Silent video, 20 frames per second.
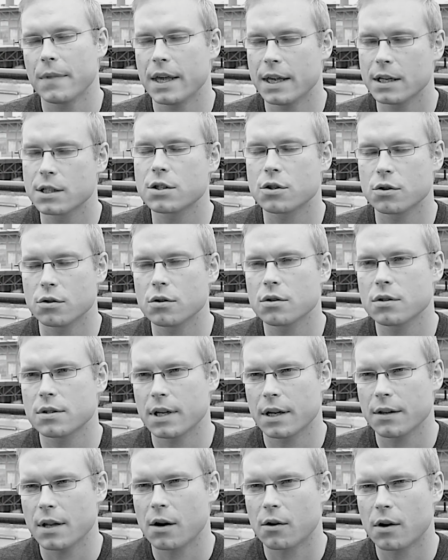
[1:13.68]
issues
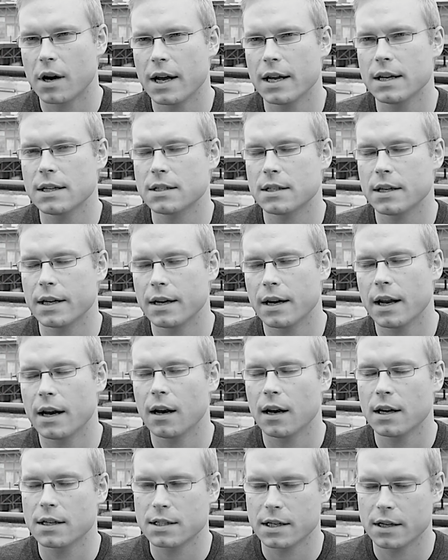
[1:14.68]
that arise in
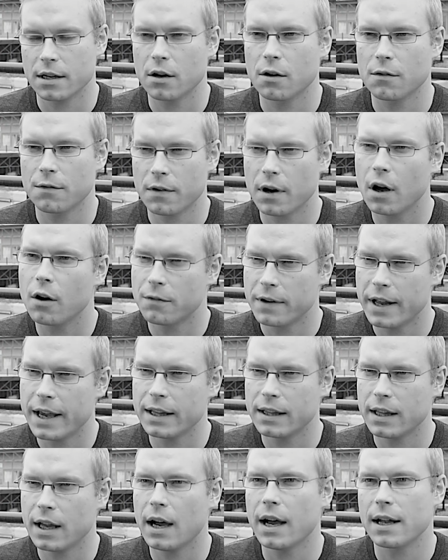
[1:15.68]
analyzing of
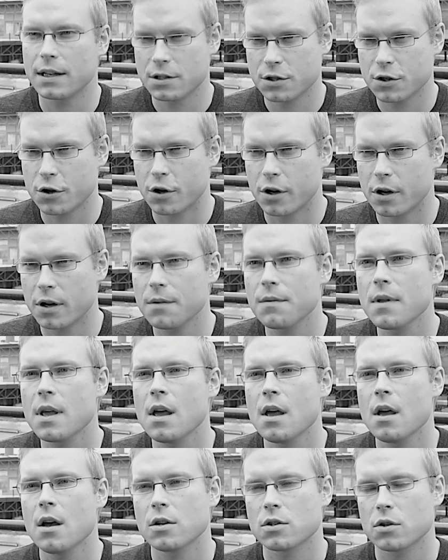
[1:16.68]
data at CERN.
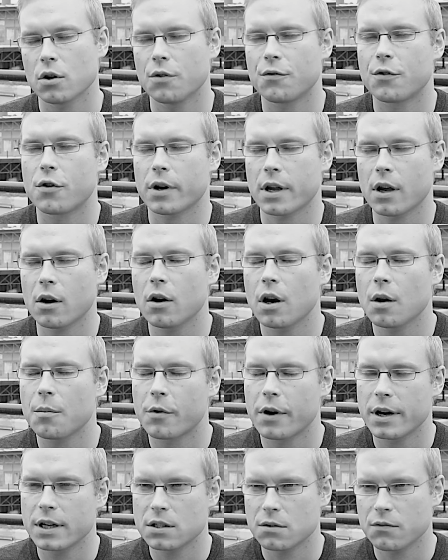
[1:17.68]
So I work in
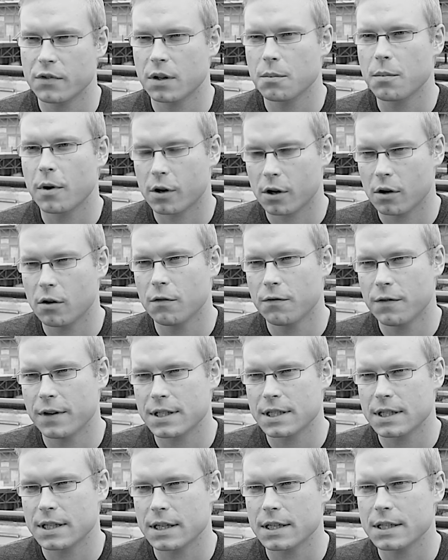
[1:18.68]
collaboration with particle
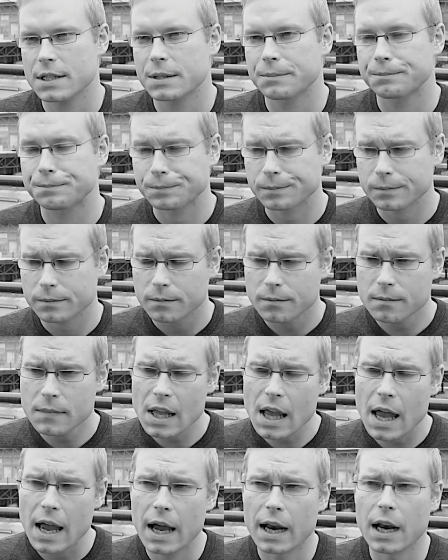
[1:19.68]
physicists,
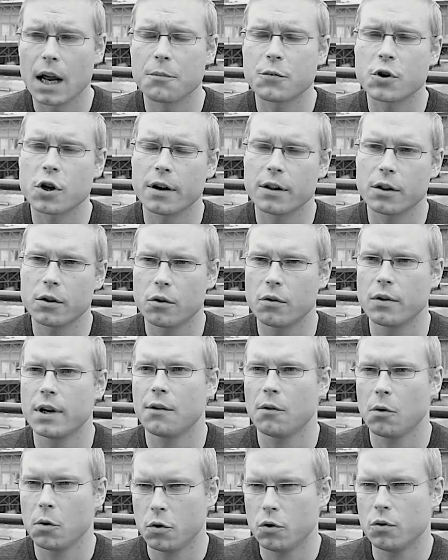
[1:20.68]
and I'm trying to
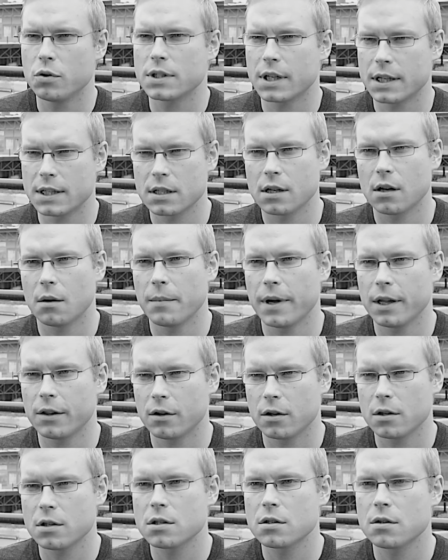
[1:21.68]
develop new statistical
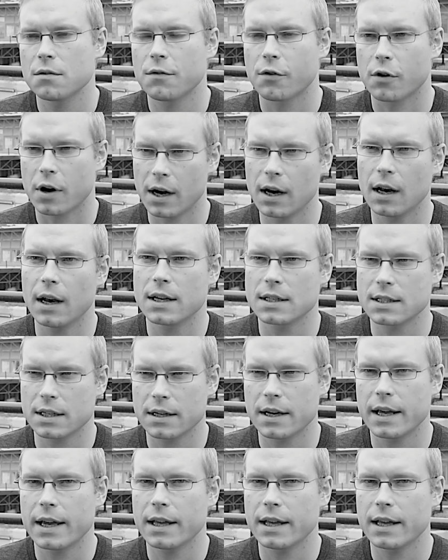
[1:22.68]
methods for analyzing